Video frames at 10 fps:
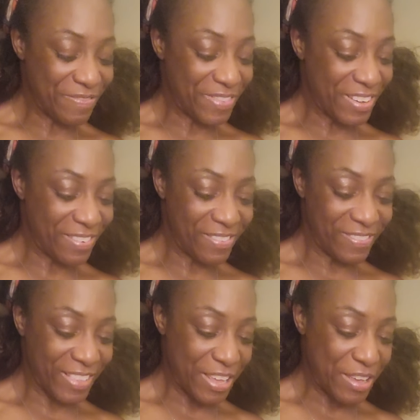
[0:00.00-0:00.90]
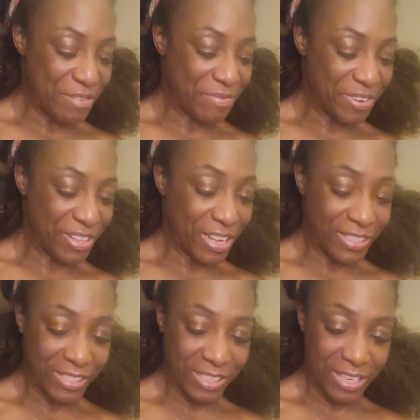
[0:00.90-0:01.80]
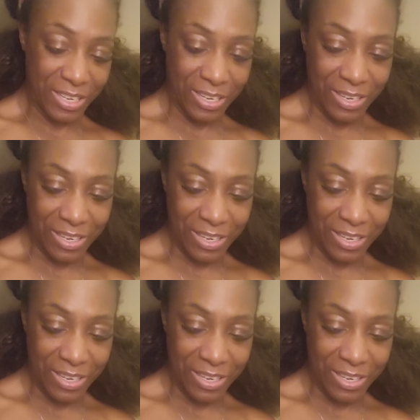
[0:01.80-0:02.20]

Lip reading: come on, Libra. Let's see.